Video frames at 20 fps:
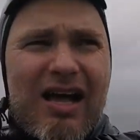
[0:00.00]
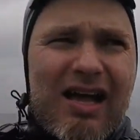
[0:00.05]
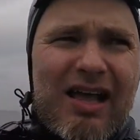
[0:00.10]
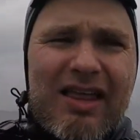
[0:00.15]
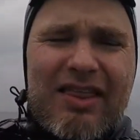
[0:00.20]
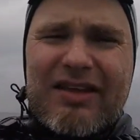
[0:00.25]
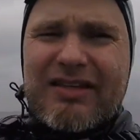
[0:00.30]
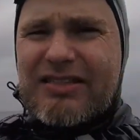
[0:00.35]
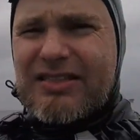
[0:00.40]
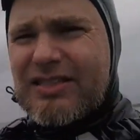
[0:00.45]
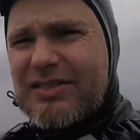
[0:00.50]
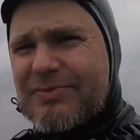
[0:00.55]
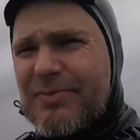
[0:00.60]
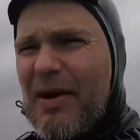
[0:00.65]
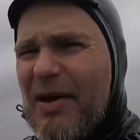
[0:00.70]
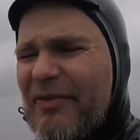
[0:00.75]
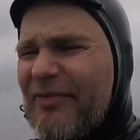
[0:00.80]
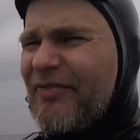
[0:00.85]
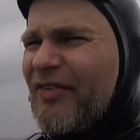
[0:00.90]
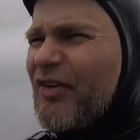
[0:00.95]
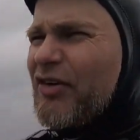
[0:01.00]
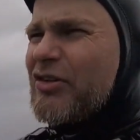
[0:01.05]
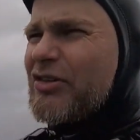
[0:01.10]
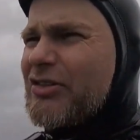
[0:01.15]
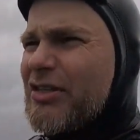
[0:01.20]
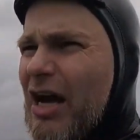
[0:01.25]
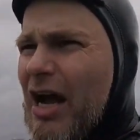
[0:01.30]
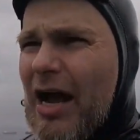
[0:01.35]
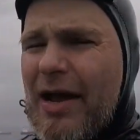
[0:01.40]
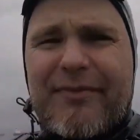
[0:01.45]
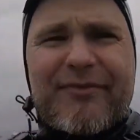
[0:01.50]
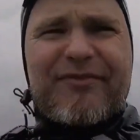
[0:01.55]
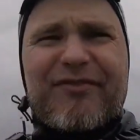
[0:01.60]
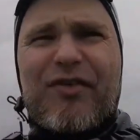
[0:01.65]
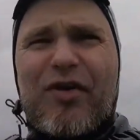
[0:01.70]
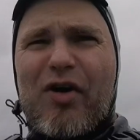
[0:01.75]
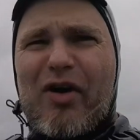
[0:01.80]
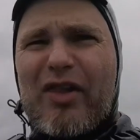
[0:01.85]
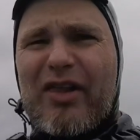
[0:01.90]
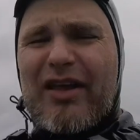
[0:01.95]
This is my first time
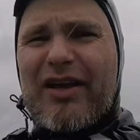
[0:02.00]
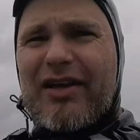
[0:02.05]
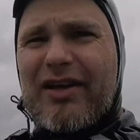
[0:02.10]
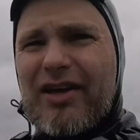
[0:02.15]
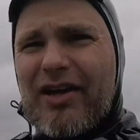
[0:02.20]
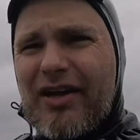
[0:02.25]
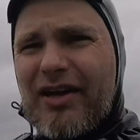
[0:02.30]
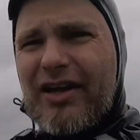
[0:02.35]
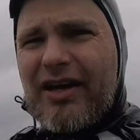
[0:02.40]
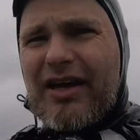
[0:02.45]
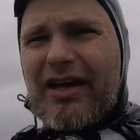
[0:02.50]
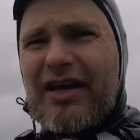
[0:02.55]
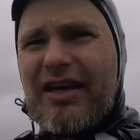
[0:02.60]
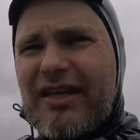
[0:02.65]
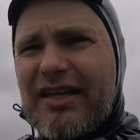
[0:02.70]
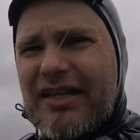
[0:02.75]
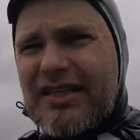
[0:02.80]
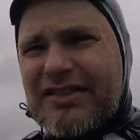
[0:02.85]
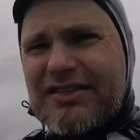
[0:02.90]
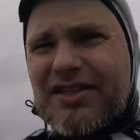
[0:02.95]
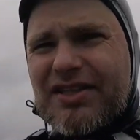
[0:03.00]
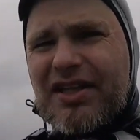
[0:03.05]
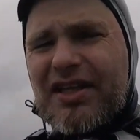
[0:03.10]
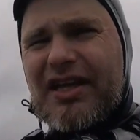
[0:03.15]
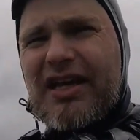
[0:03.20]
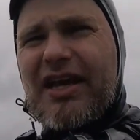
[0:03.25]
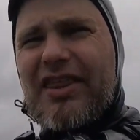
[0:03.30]
foiling on a easterly,